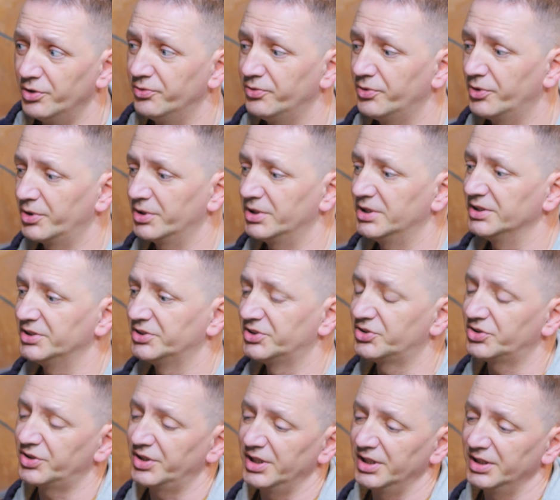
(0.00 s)
for this
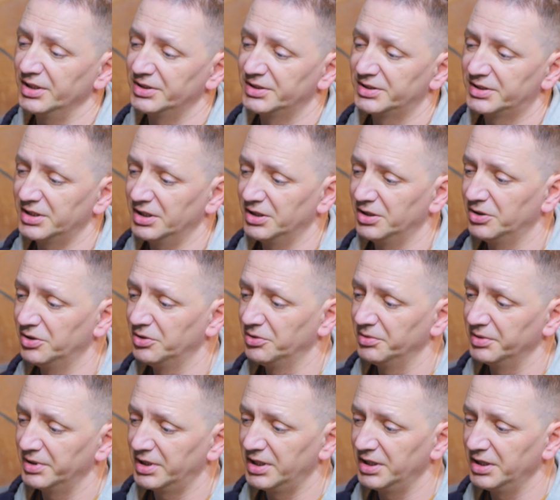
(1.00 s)
tree.
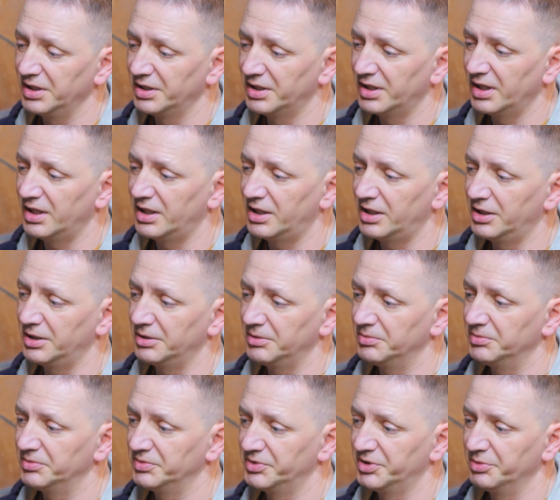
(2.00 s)
So here
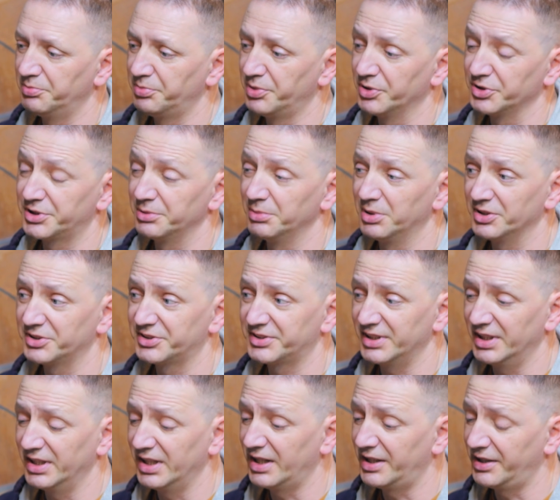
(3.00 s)
are the possible
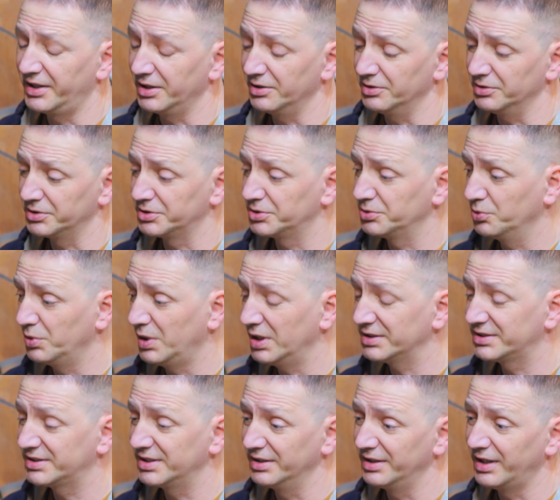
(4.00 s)
scenarios.
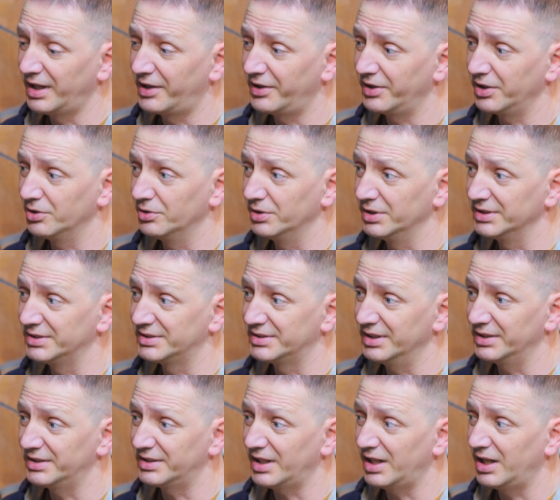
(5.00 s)
One scenario is
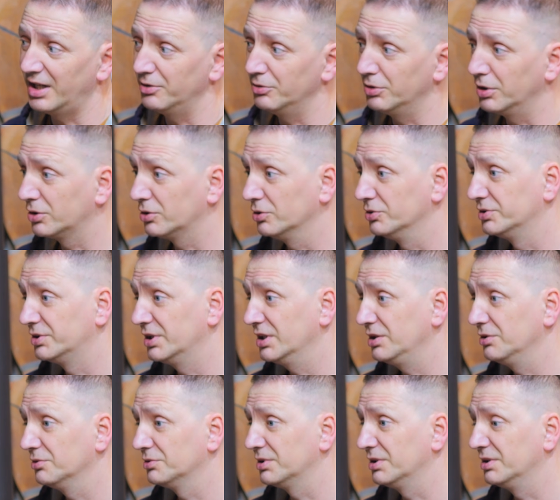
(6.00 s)
that I will
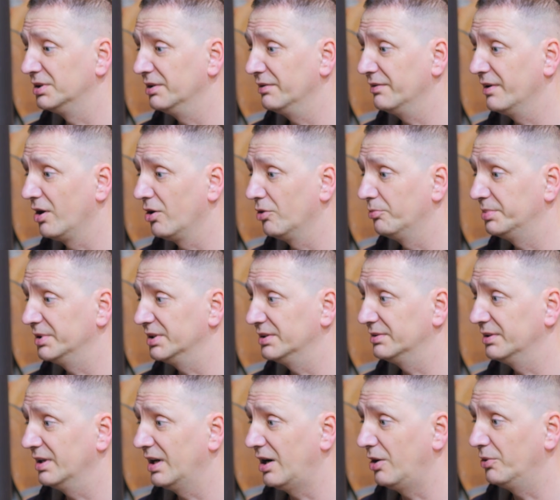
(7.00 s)
continue to develop
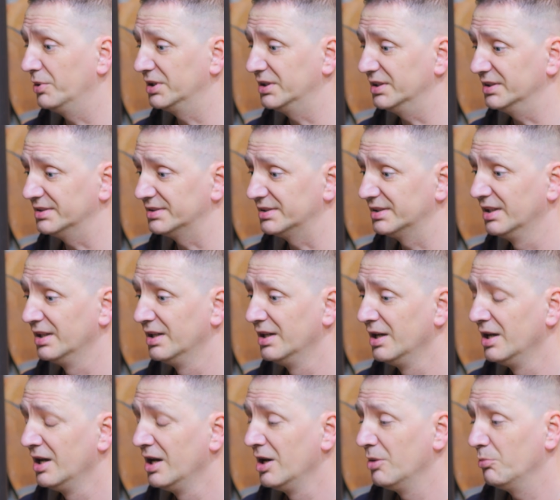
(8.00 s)
it how it is.
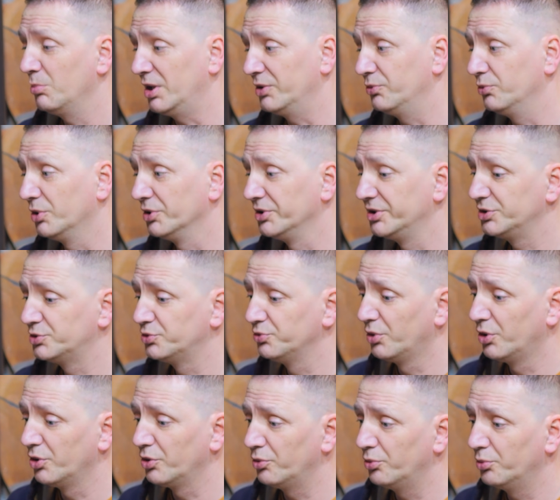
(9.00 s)
But what is
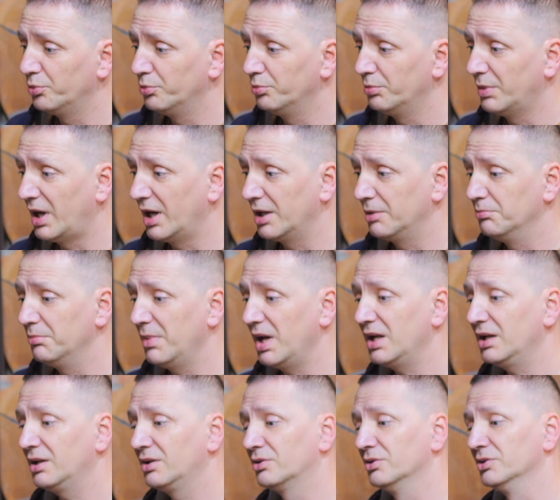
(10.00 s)
my
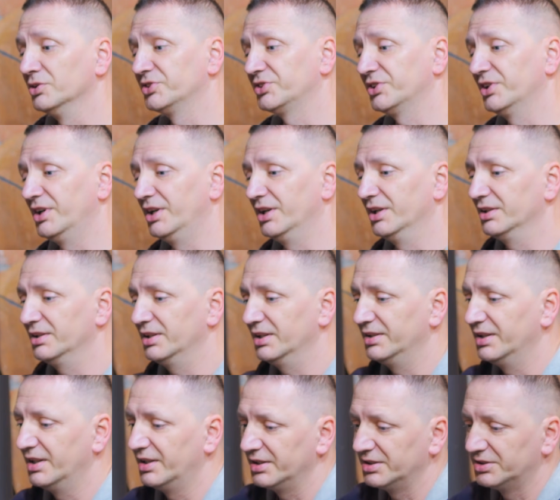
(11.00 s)
main concern,
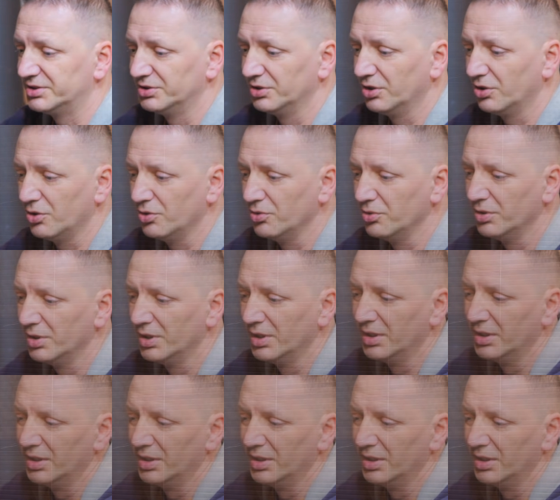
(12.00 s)
that there is no